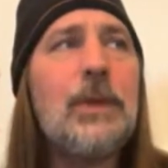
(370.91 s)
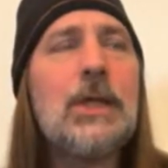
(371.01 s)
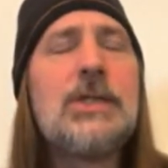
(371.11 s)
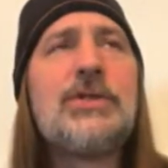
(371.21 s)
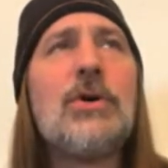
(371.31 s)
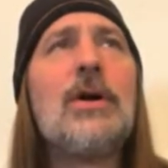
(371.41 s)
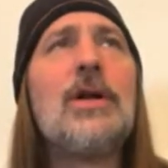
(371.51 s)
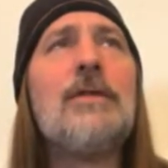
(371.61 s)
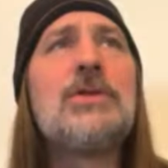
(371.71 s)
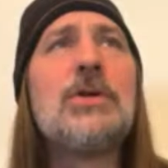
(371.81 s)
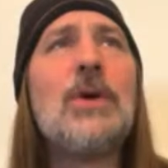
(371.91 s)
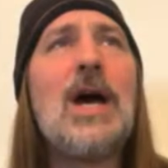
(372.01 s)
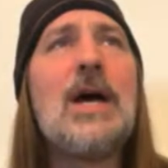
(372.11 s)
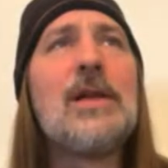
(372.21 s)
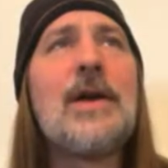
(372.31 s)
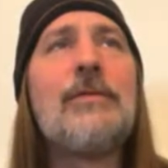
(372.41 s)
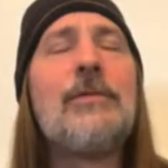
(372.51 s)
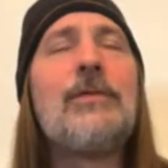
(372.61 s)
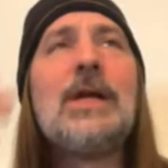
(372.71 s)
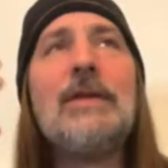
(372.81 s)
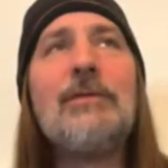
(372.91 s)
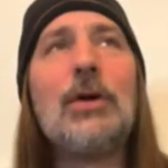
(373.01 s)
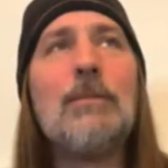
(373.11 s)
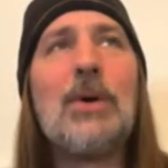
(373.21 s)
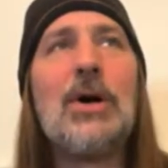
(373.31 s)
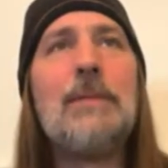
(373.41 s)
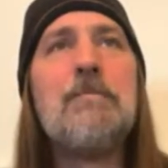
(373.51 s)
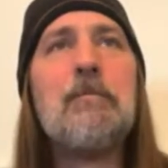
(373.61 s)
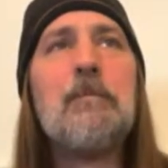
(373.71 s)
strong enough to add a lot of flavor, but